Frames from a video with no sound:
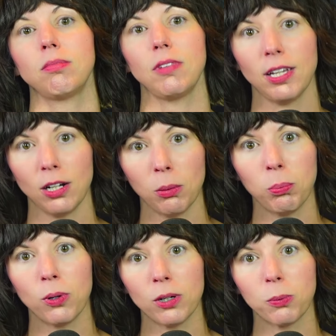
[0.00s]
get on
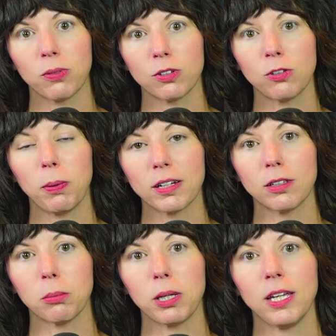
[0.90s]
board with
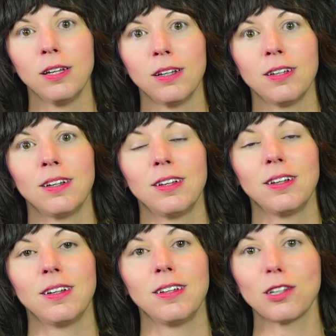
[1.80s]
respecting me.
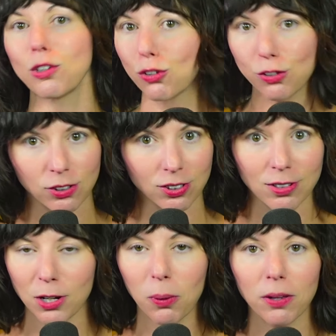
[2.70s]
There's just
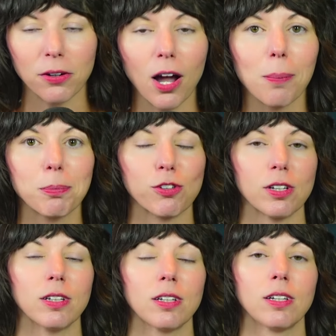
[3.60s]
no other option.